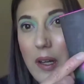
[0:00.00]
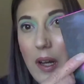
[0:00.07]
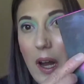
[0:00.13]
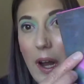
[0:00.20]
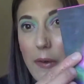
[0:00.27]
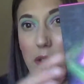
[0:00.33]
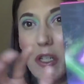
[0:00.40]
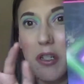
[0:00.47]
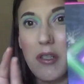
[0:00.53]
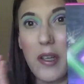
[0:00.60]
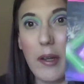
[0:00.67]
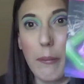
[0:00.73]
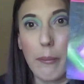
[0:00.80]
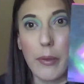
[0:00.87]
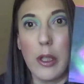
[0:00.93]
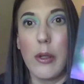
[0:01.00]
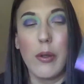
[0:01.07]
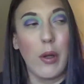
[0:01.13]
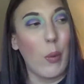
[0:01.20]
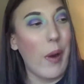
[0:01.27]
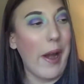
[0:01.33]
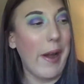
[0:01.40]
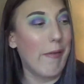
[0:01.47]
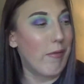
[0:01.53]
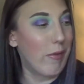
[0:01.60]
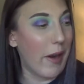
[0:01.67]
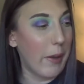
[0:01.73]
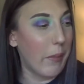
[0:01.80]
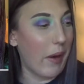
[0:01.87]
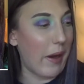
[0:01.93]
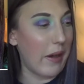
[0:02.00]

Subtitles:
I was just like blown away. Right when I